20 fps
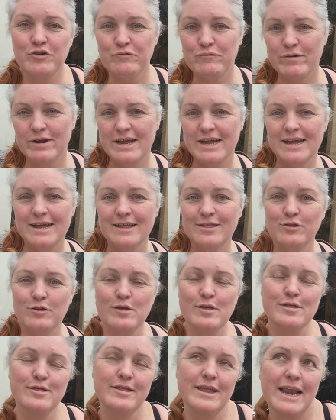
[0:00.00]
grey,
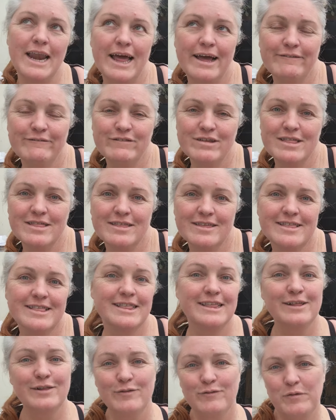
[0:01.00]
dusty lavender,
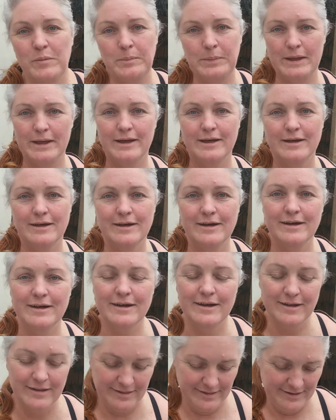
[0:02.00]
silver
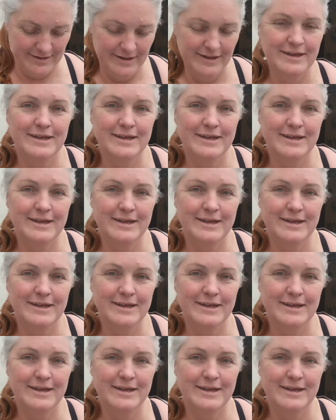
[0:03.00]
pearl.